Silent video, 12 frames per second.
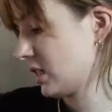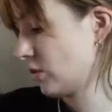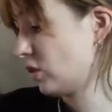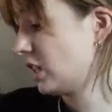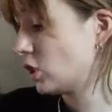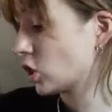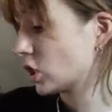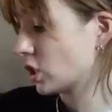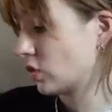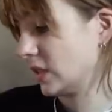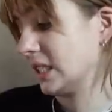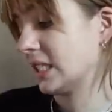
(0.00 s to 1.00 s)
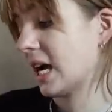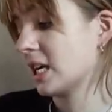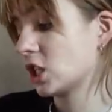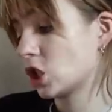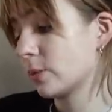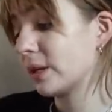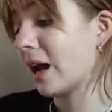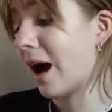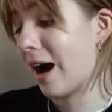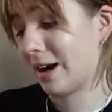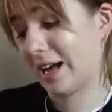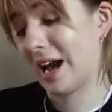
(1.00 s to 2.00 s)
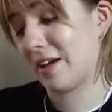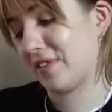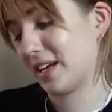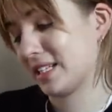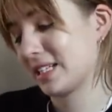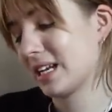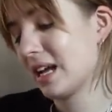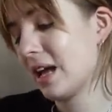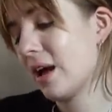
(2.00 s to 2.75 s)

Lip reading: I really struggled to read that. Stubborn Archivist